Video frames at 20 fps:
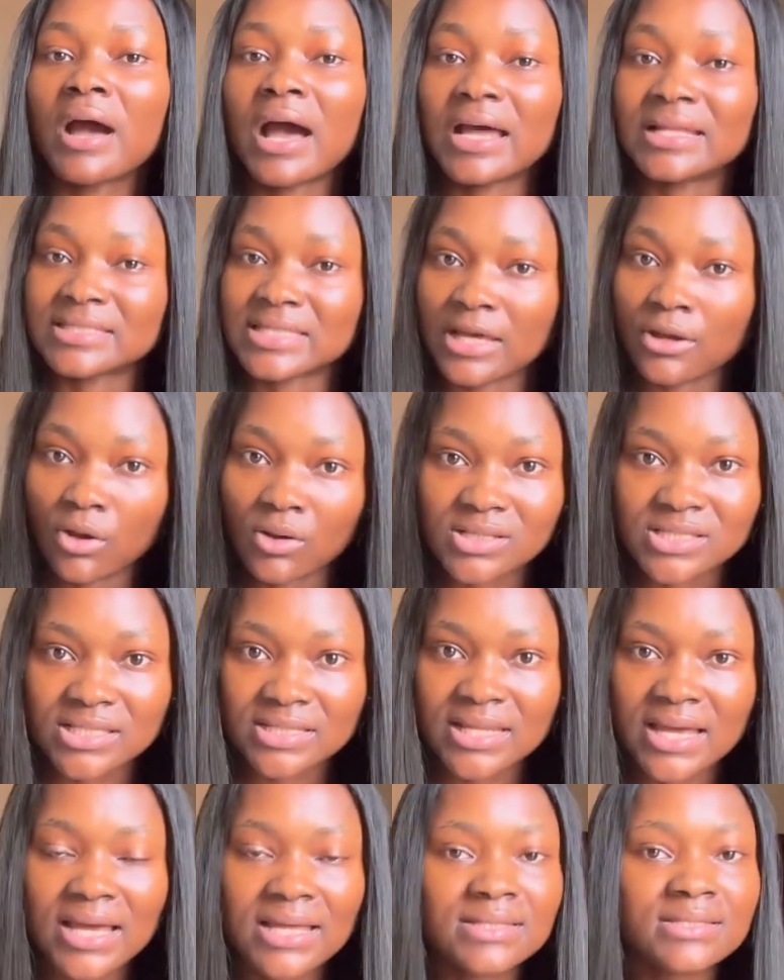
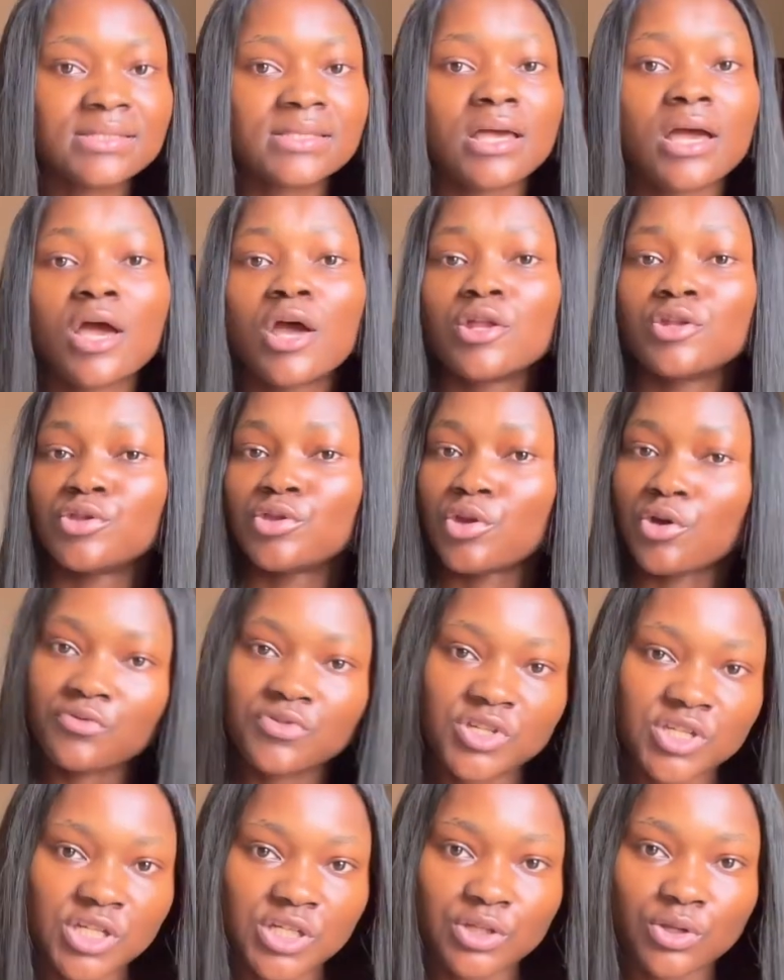antioxidants
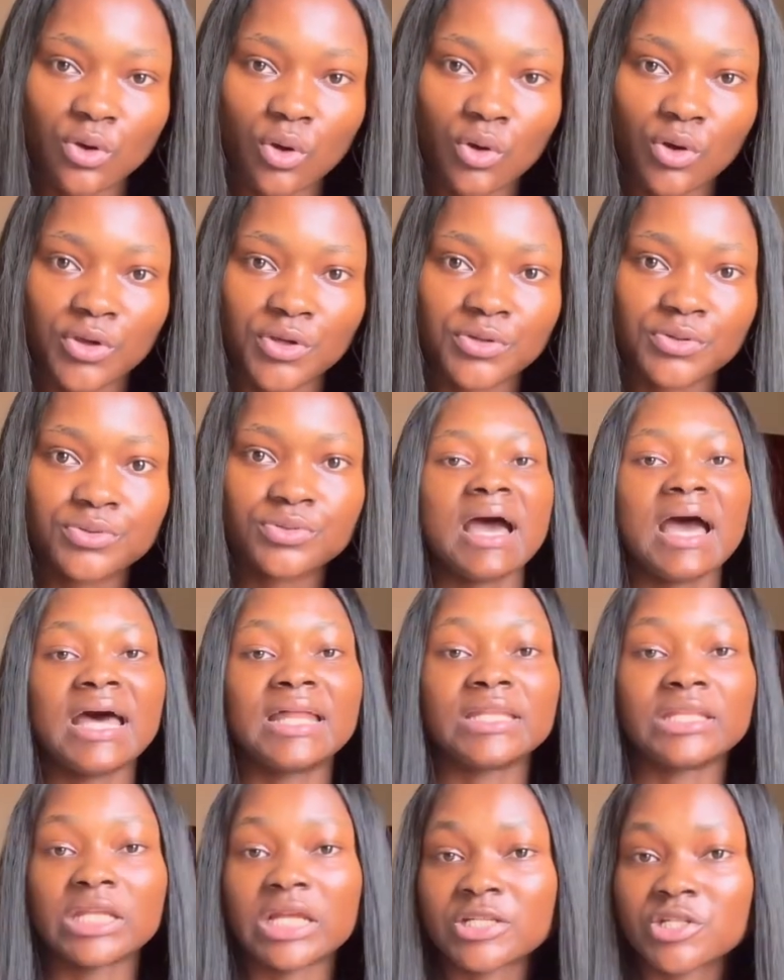nourishing oils
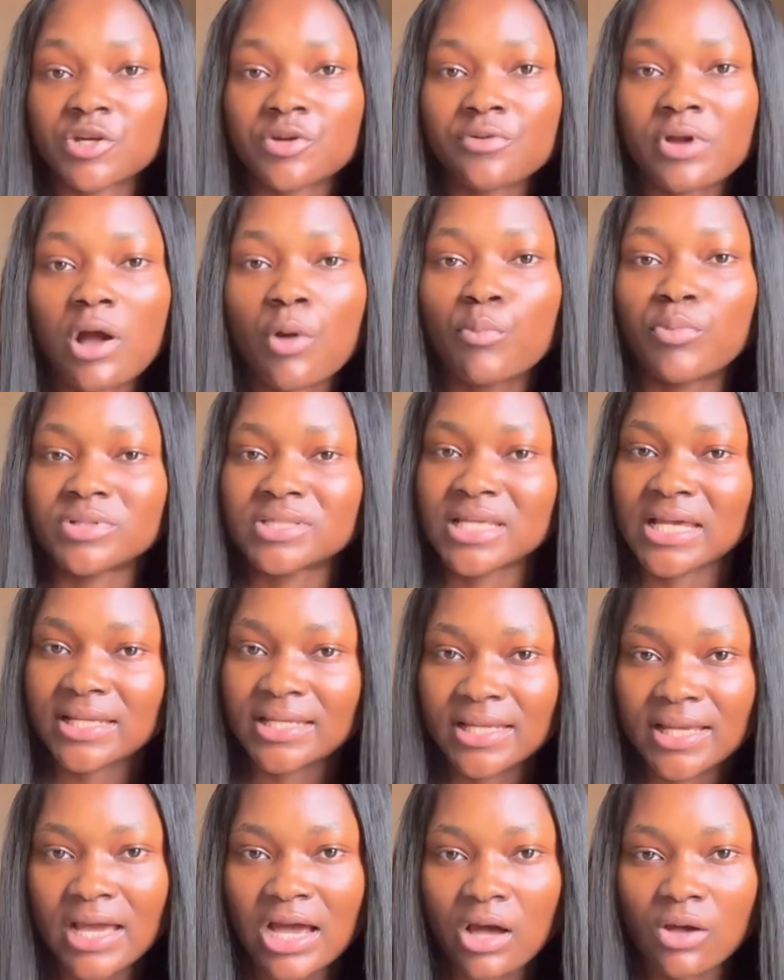and natural
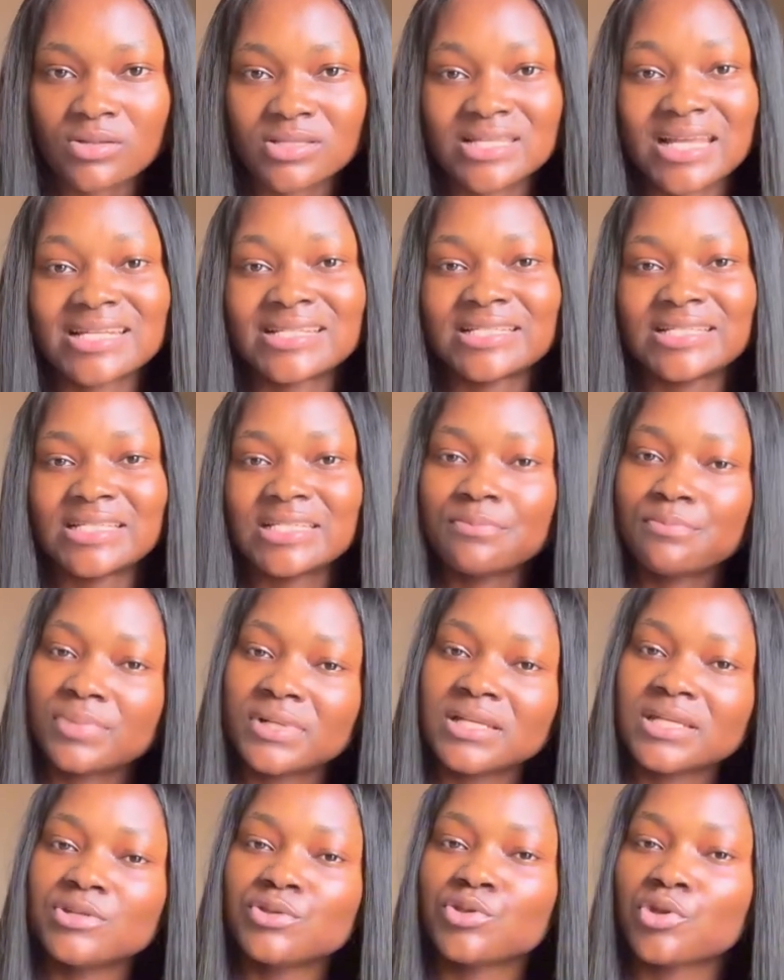botanicals that
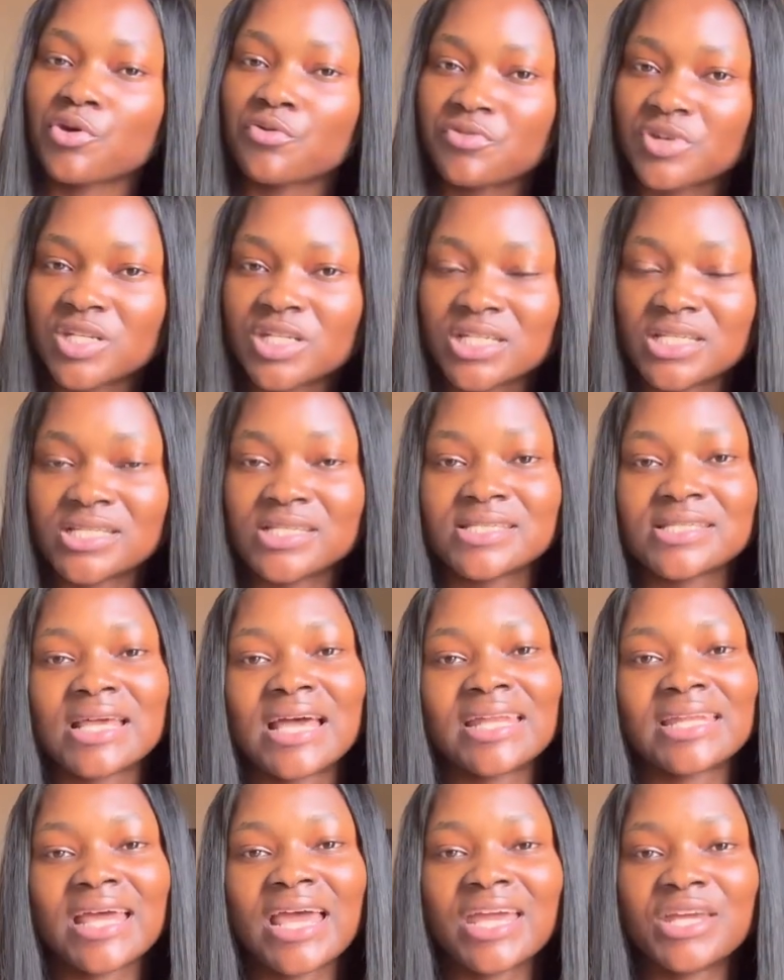deeply nourishes
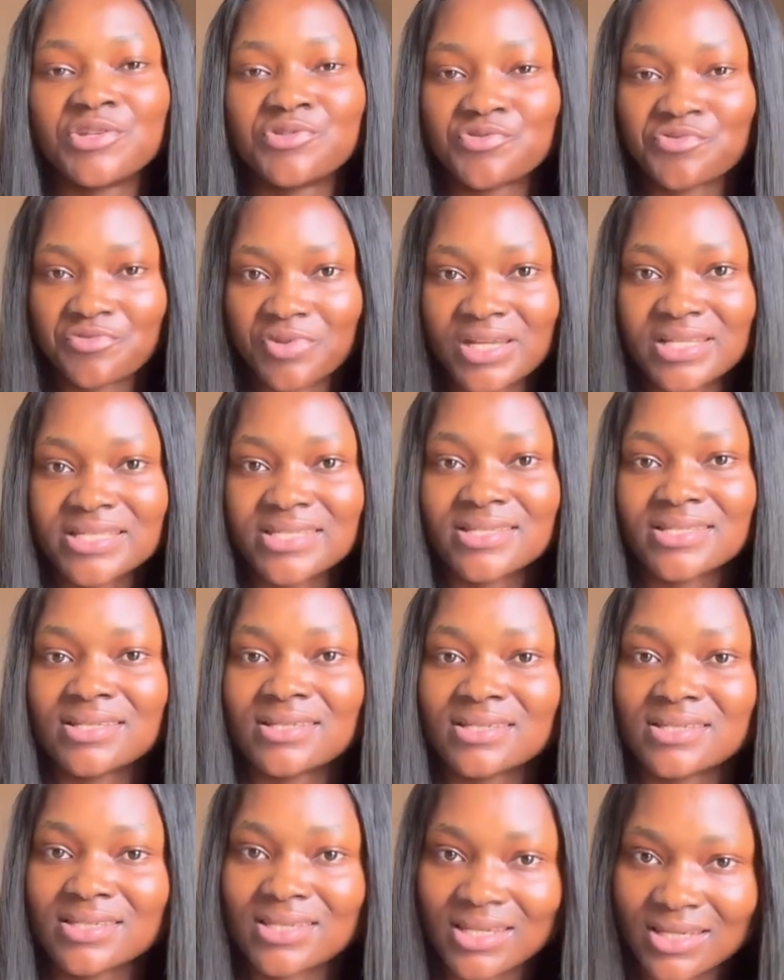and hydrates
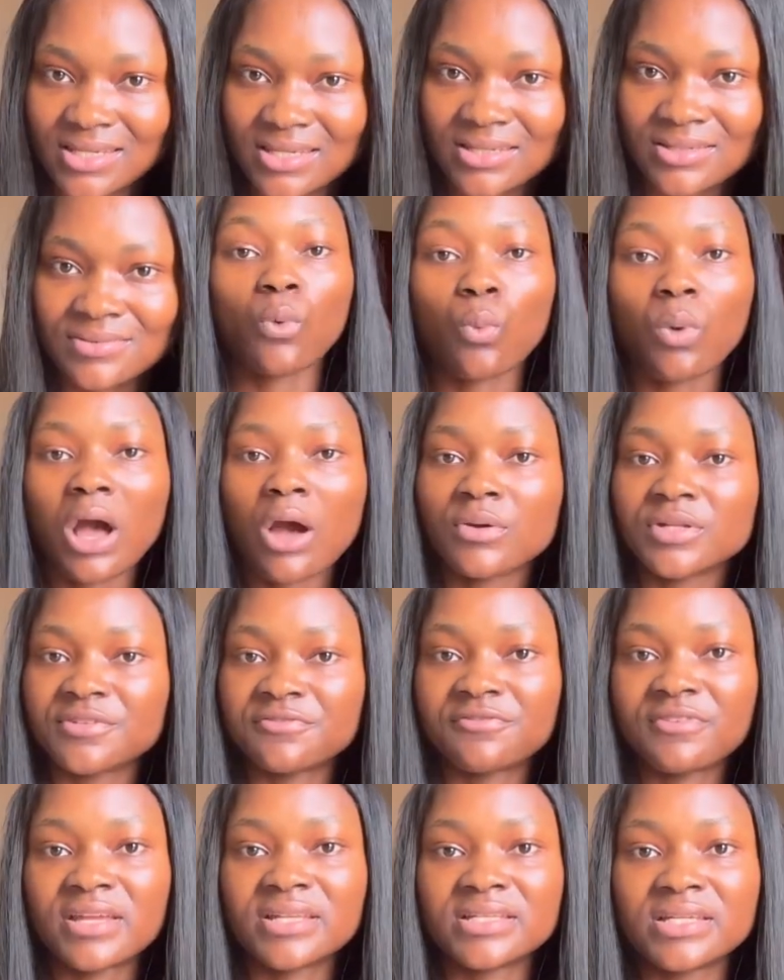the skin while
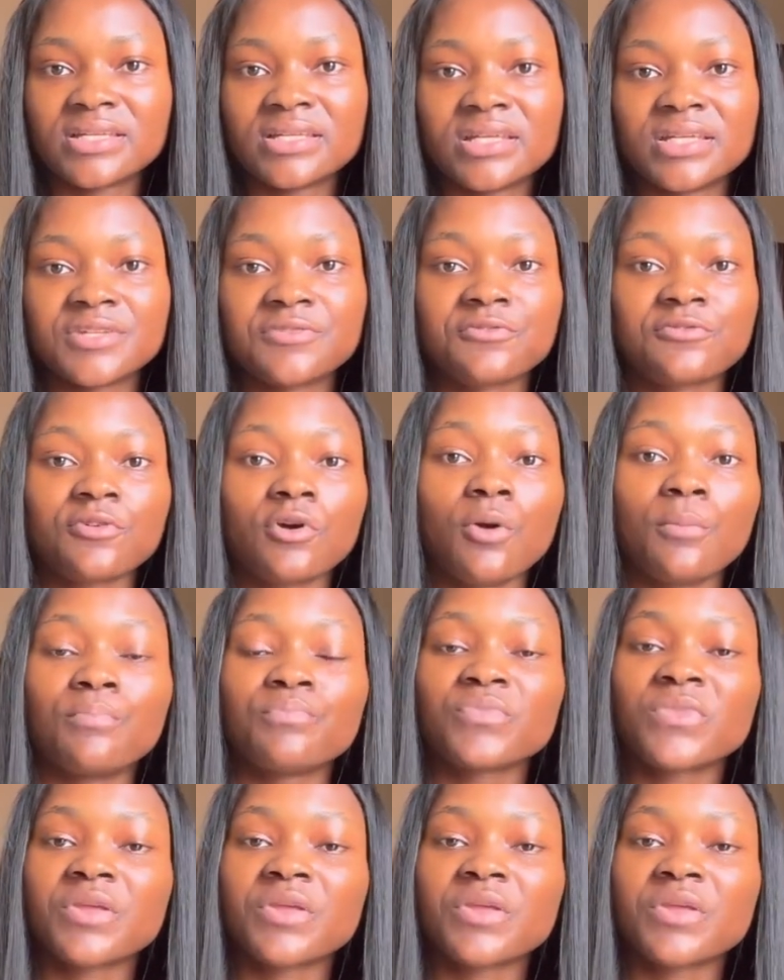defending it from